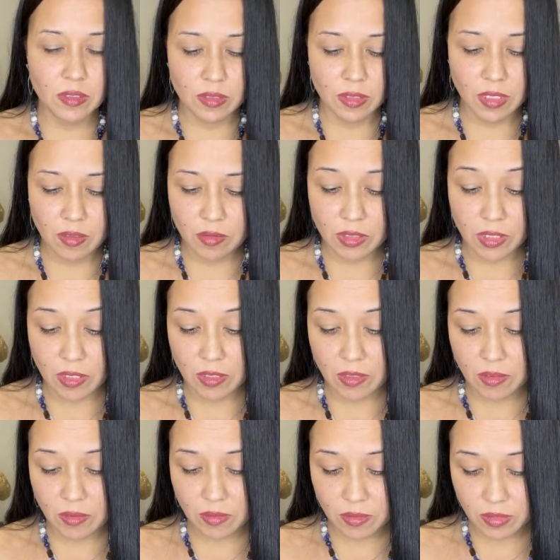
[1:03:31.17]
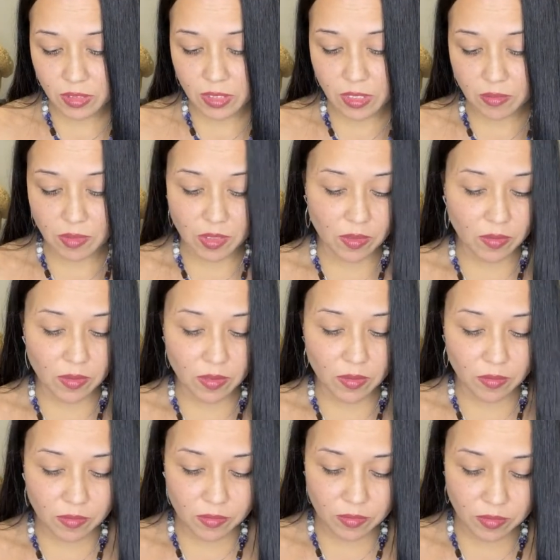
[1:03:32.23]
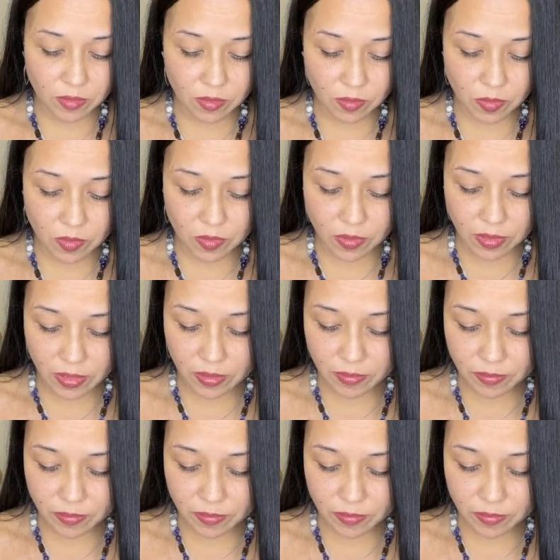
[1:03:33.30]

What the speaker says: That was a long time ago, though. Oh, boy.